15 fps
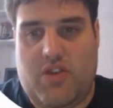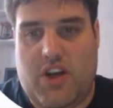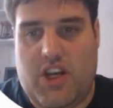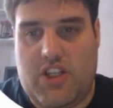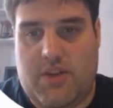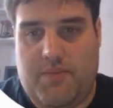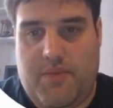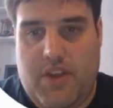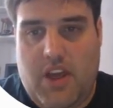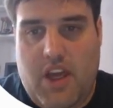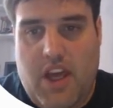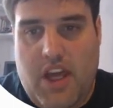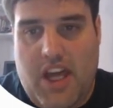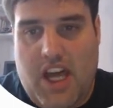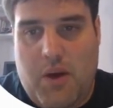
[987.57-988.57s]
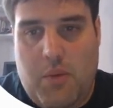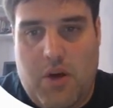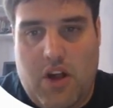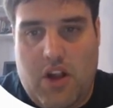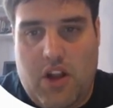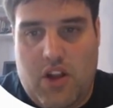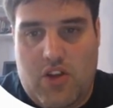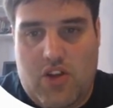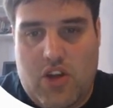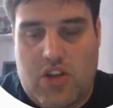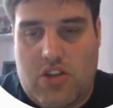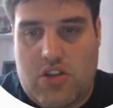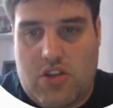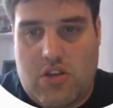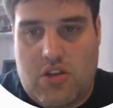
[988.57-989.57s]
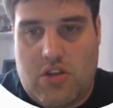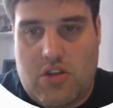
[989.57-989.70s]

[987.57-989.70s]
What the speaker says: version, and we'll just